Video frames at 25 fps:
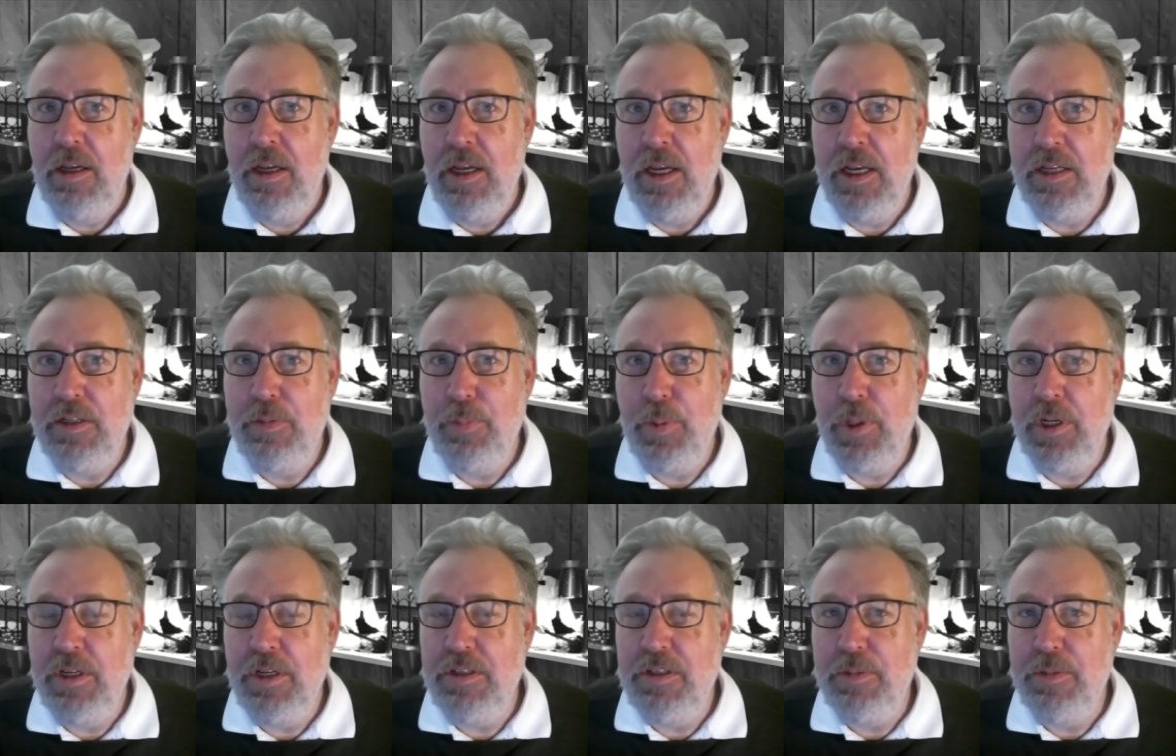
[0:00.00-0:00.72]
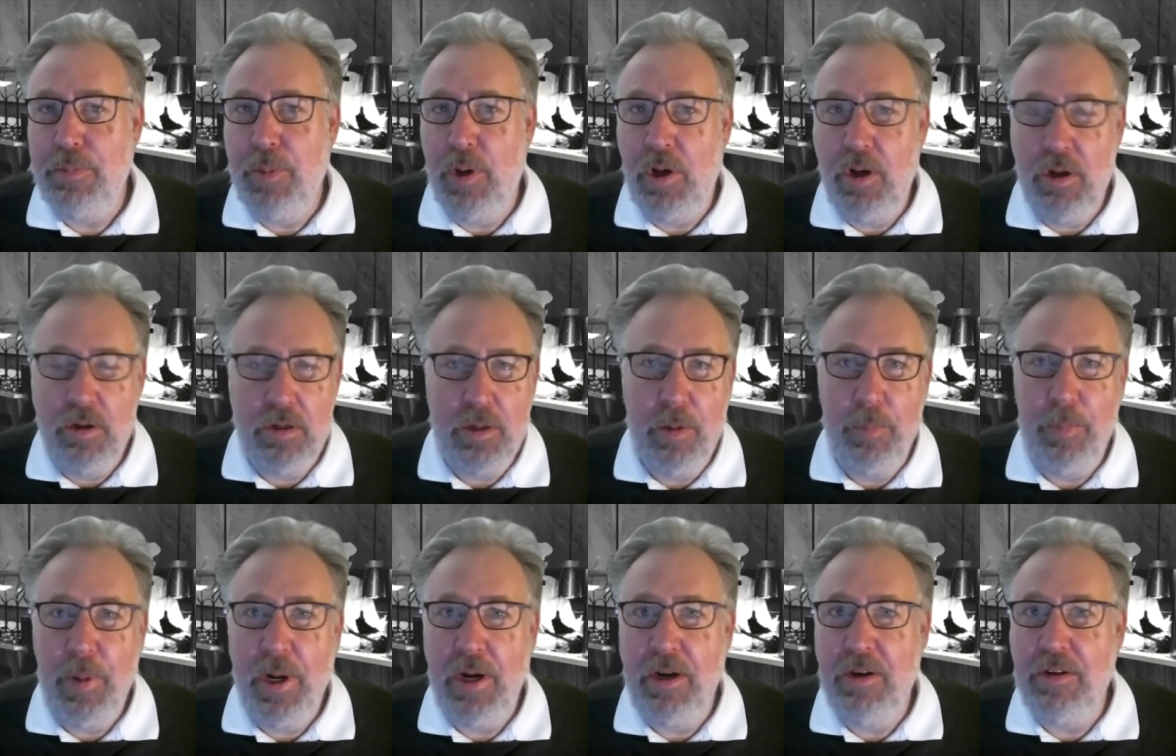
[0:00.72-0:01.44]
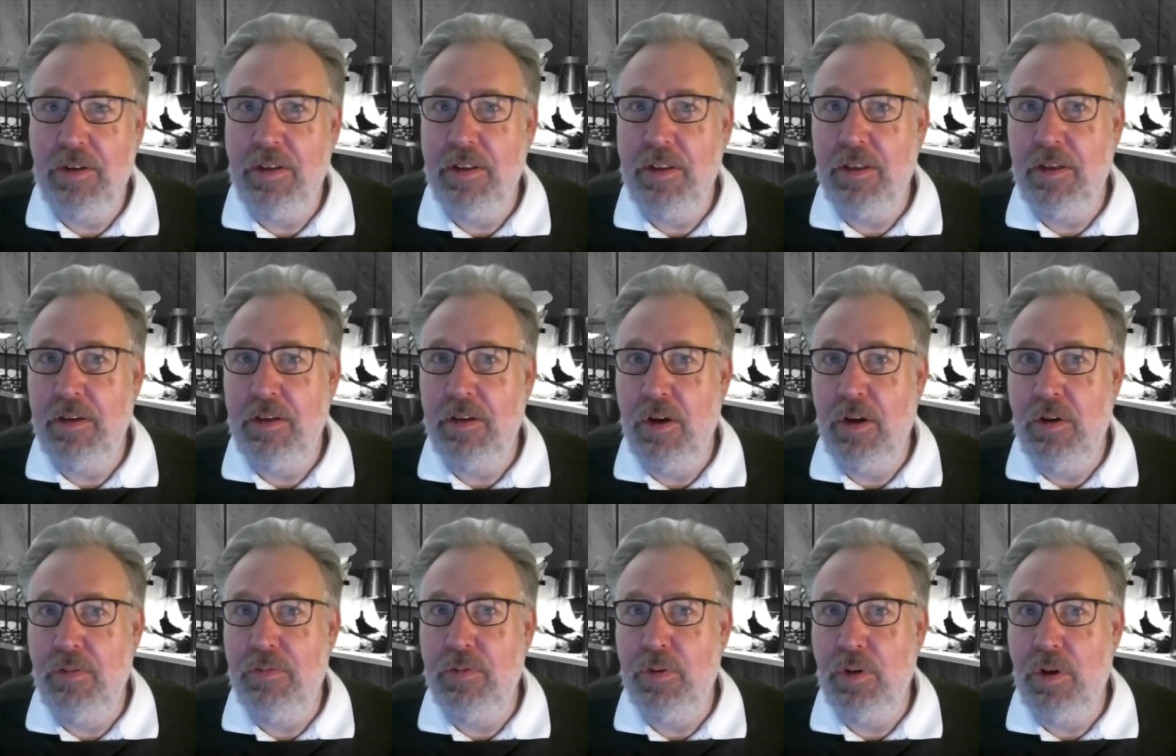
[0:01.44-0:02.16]
is pretty small compared to the
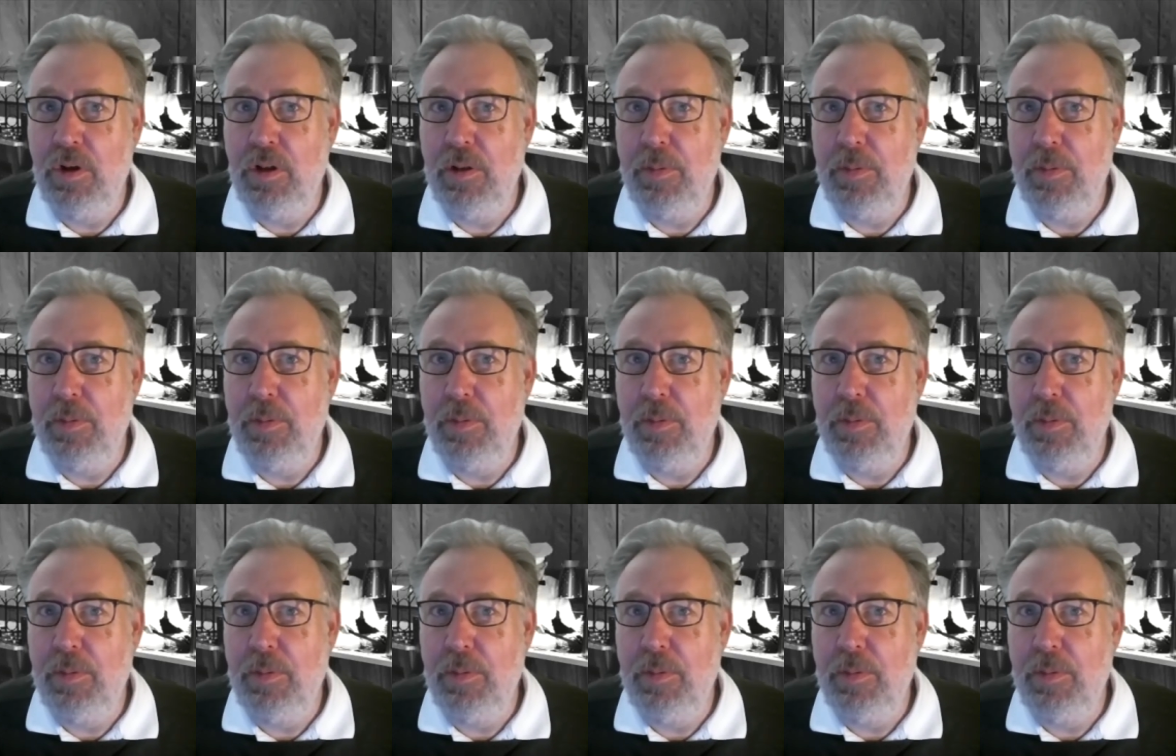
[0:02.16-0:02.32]
overall